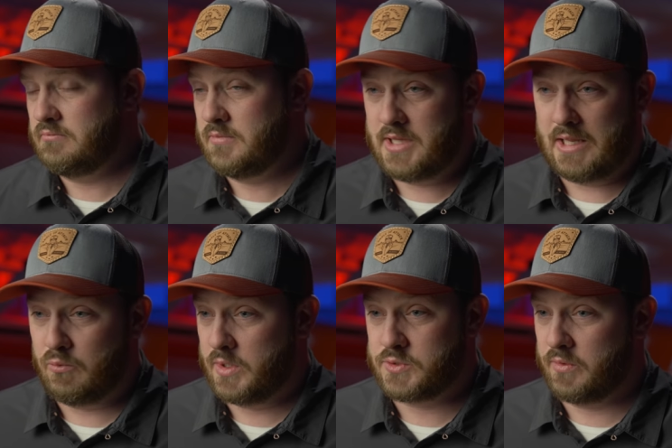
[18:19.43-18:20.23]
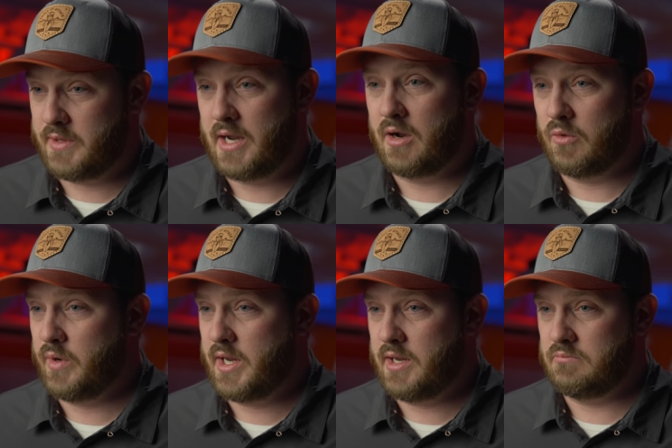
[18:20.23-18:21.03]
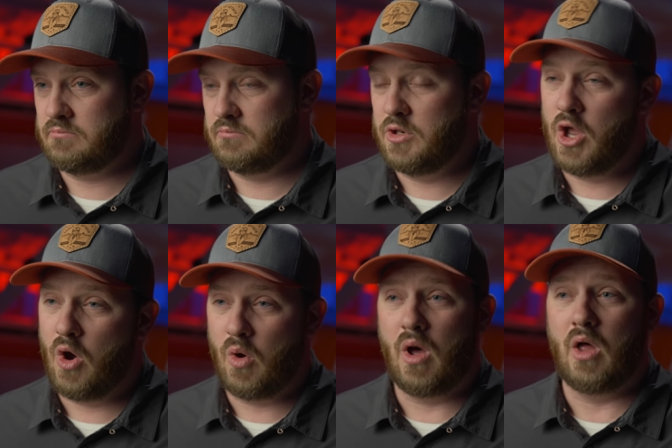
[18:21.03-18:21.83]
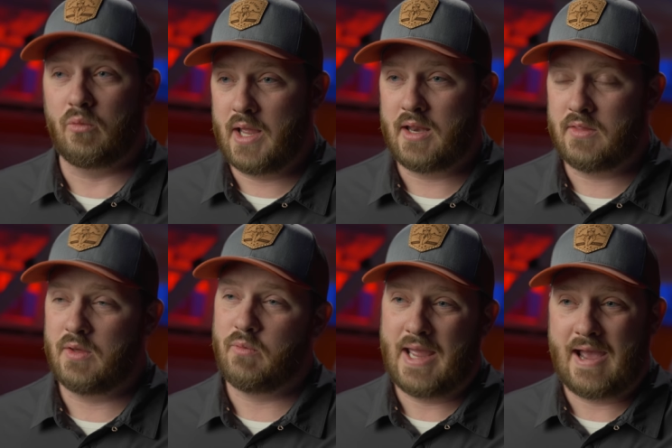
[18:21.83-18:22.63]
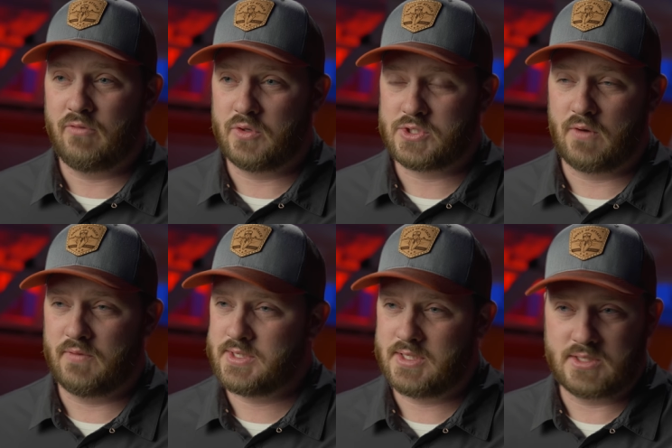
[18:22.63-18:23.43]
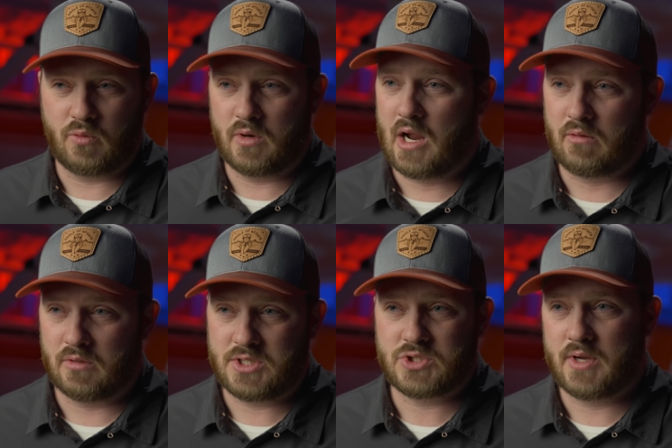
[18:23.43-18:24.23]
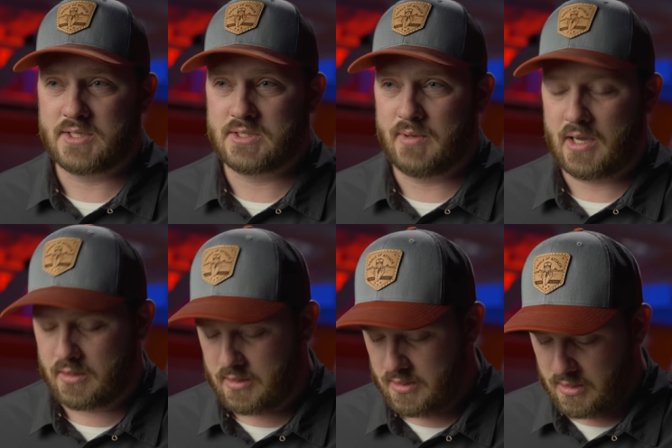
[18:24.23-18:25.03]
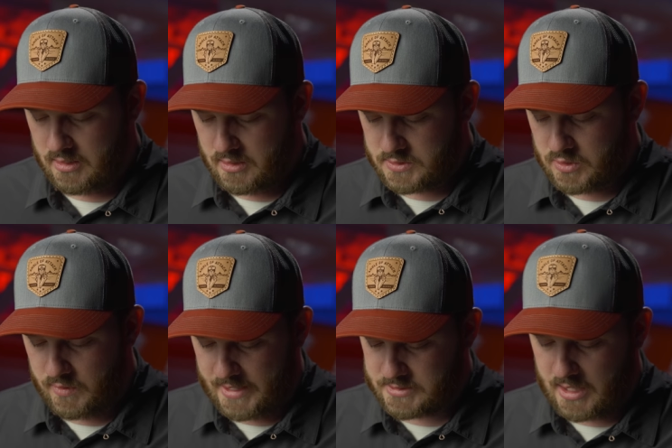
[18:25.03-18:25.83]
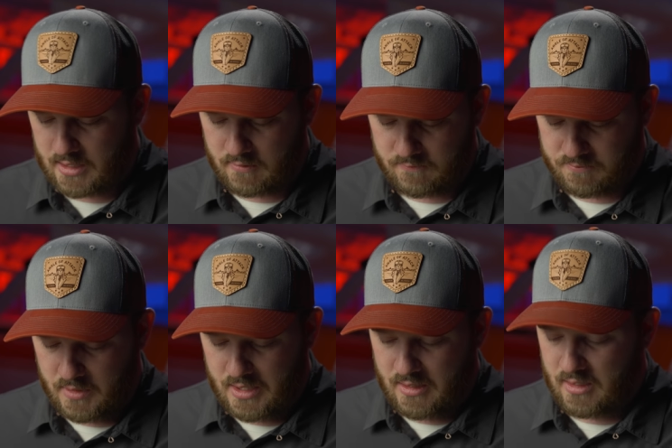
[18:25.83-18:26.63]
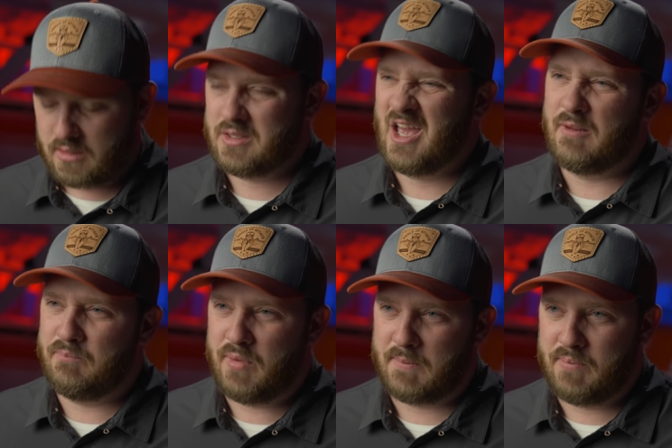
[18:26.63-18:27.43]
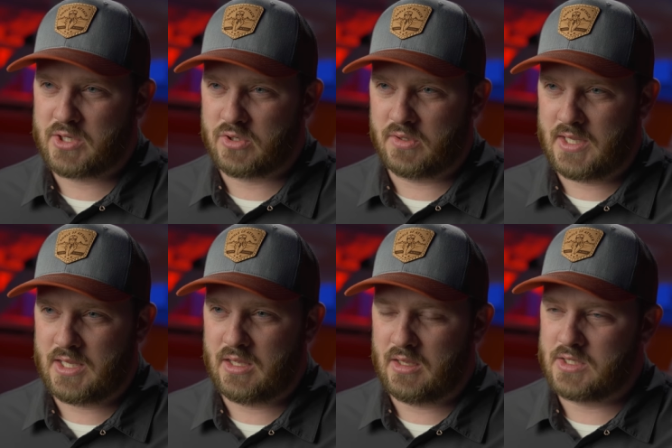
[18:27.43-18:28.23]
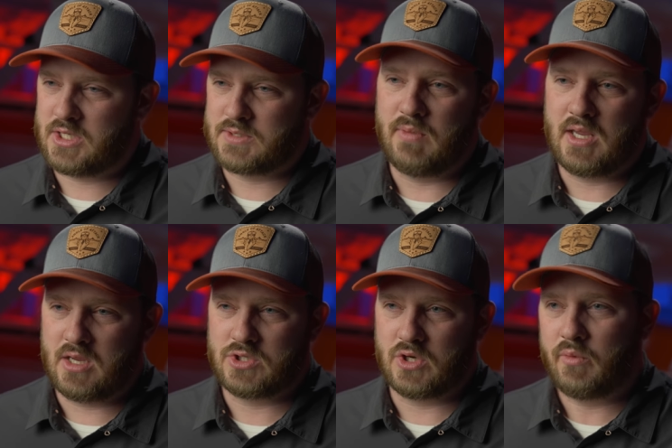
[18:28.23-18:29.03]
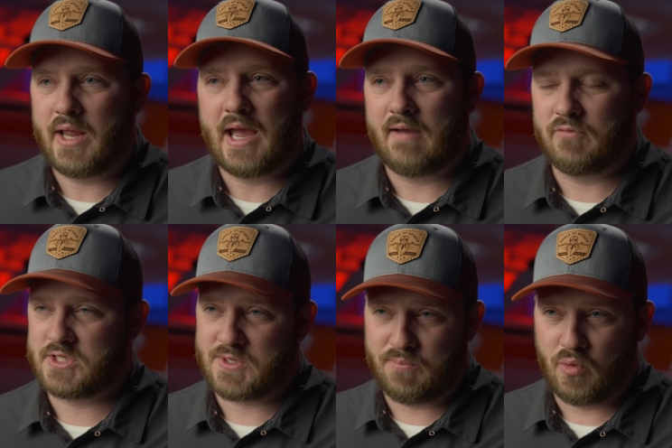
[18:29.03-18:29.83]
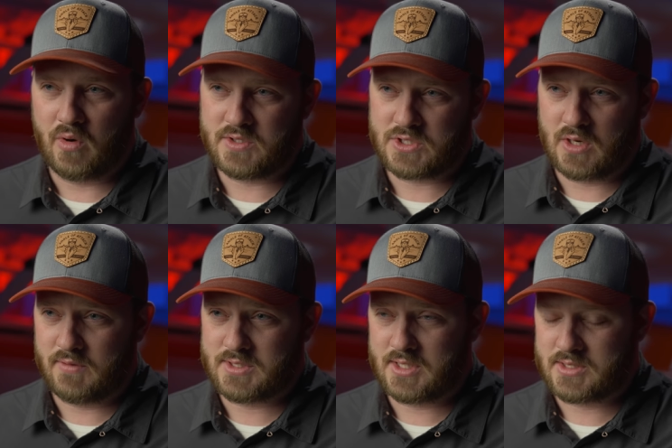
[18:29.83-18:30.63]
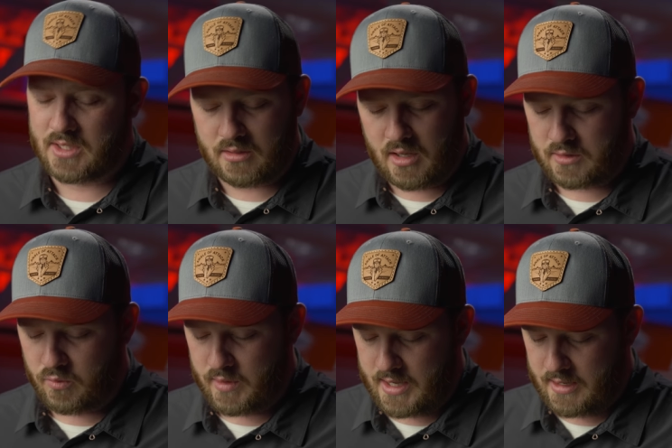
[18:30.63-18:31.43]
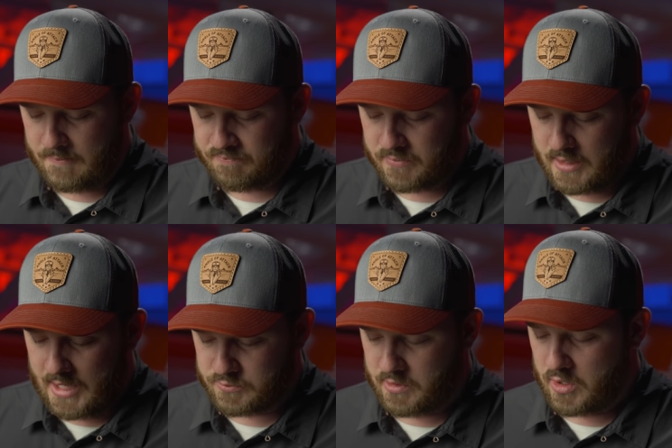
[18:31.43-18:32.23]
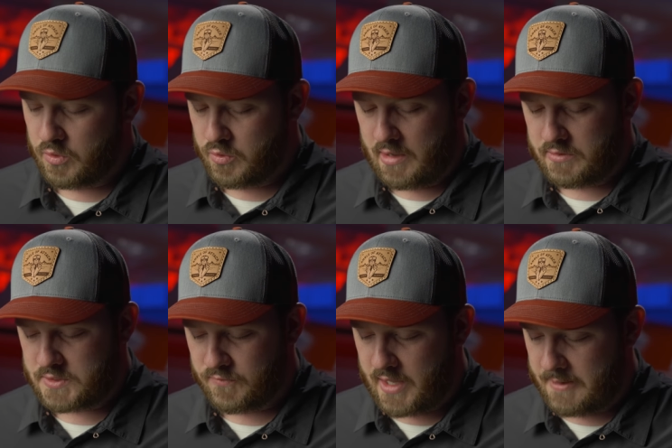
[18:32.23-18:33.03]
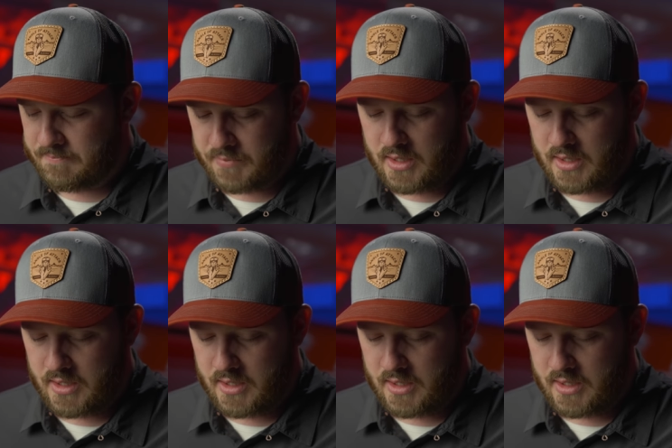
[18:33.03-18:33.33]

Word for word: Then once we're there, we know already that we have those services, and we're not really stressed about it. So that's kind of kind of big picture thinking is just making sure we have the support and services along the way as we go throughout this flight.